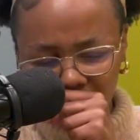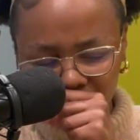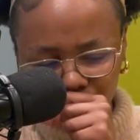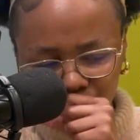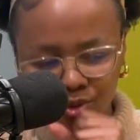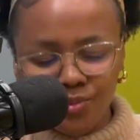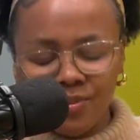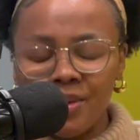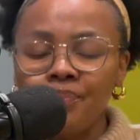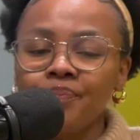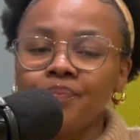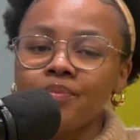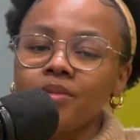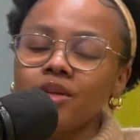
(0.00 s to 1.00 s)
excuse me,
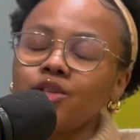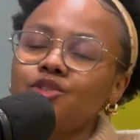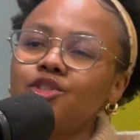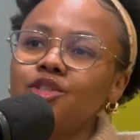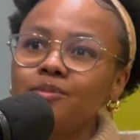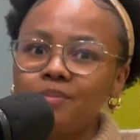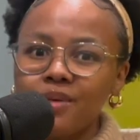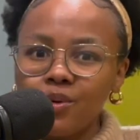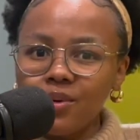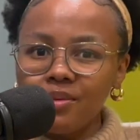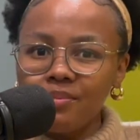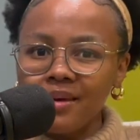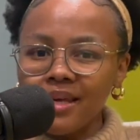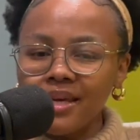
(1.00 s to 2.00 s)
just be
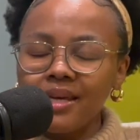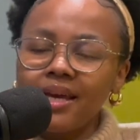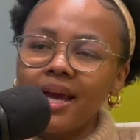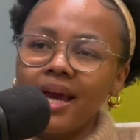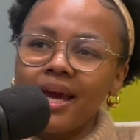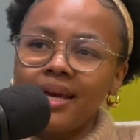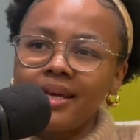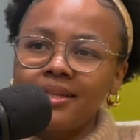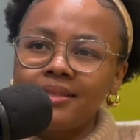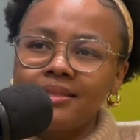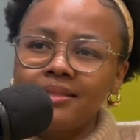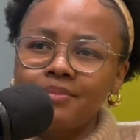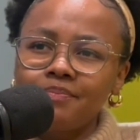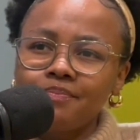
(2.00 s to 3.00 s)
with me.
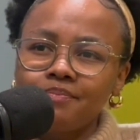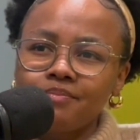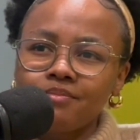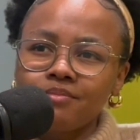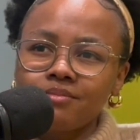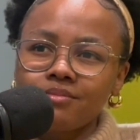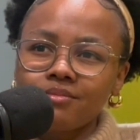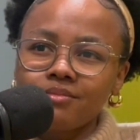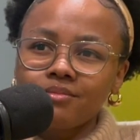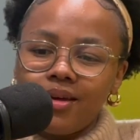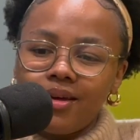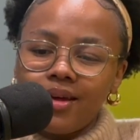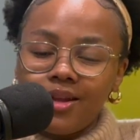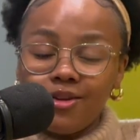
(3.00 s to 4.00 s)
And
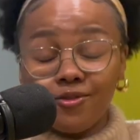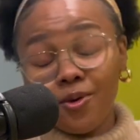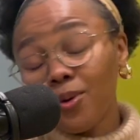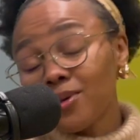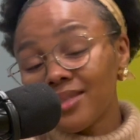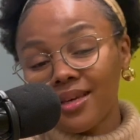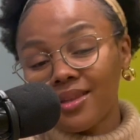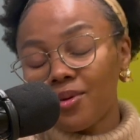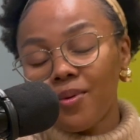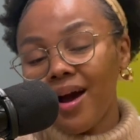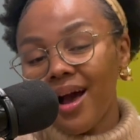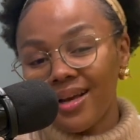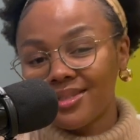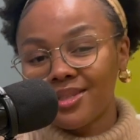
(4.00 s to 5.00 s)
of course, like there were
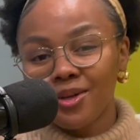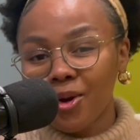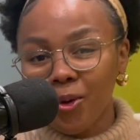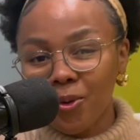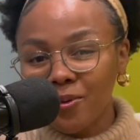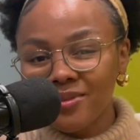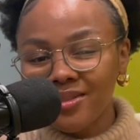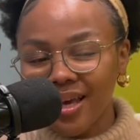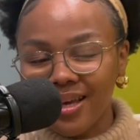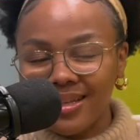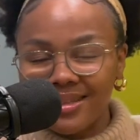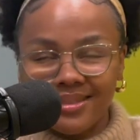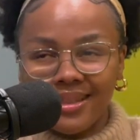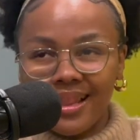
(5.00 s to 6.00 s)
highs and lows, like
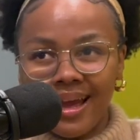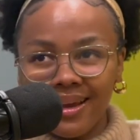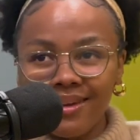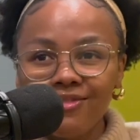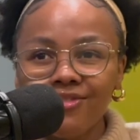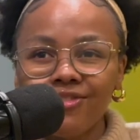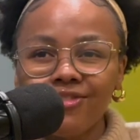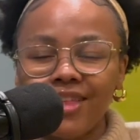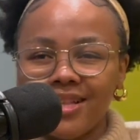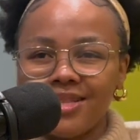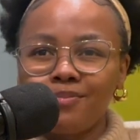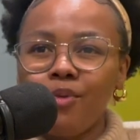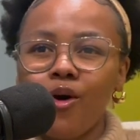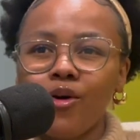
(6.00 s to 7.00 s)
it's life,
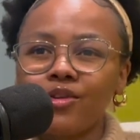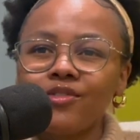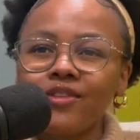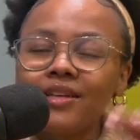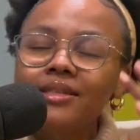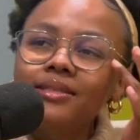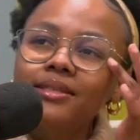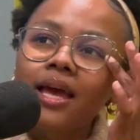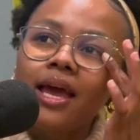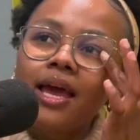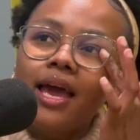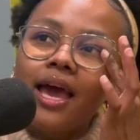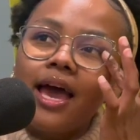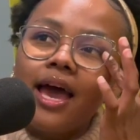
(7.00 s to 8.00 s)
that's part of it.
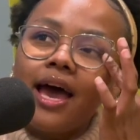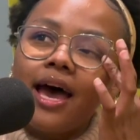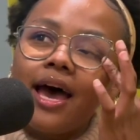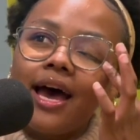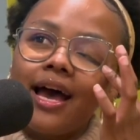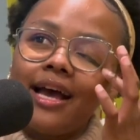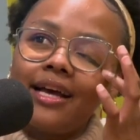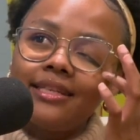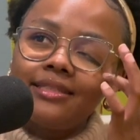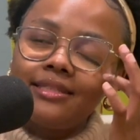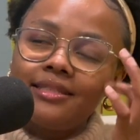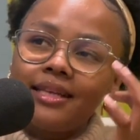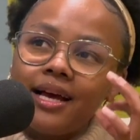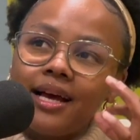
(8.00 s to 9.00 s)

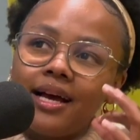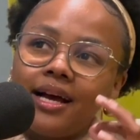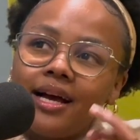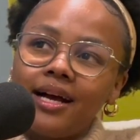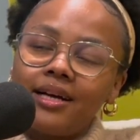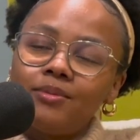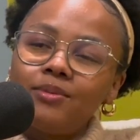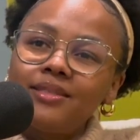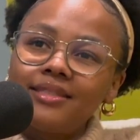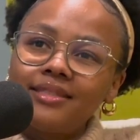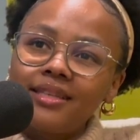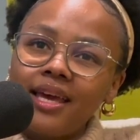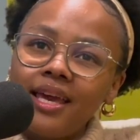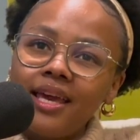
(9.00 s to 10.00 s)
And I would
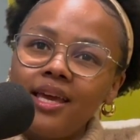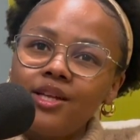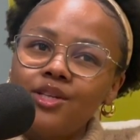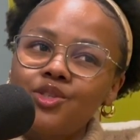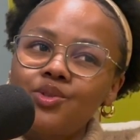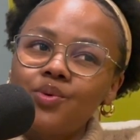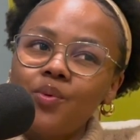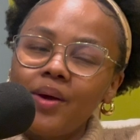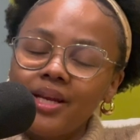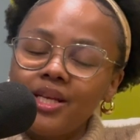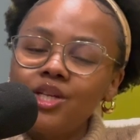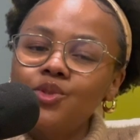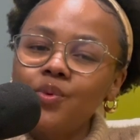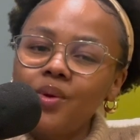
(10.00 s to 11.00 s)
say
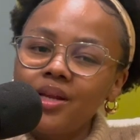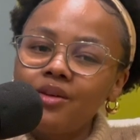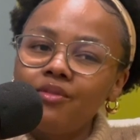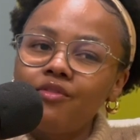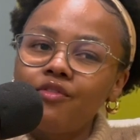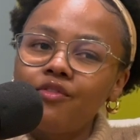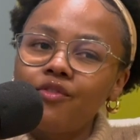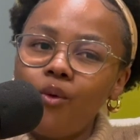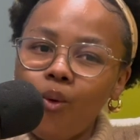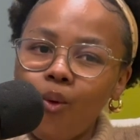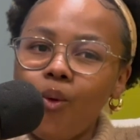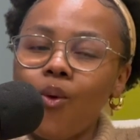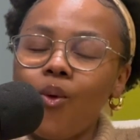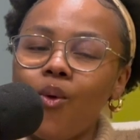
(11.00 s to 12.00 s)

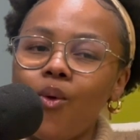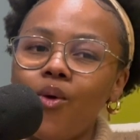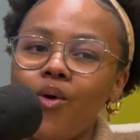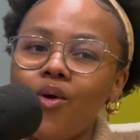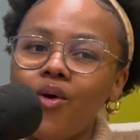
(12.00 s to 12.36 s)
2024